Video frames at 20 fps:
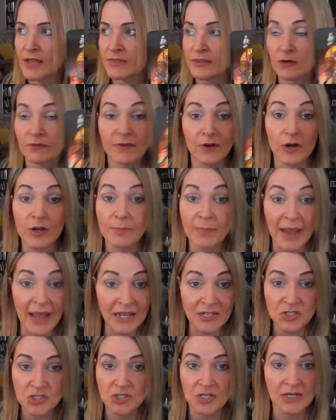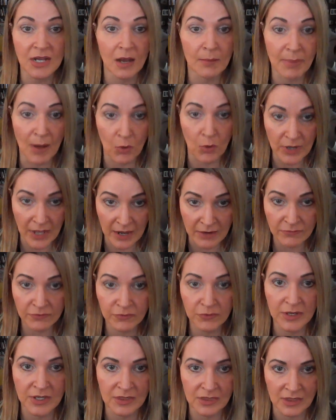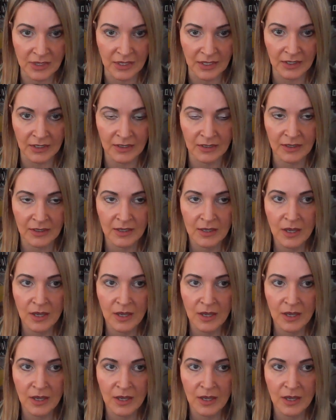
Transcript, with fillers: They're very passionate about everything.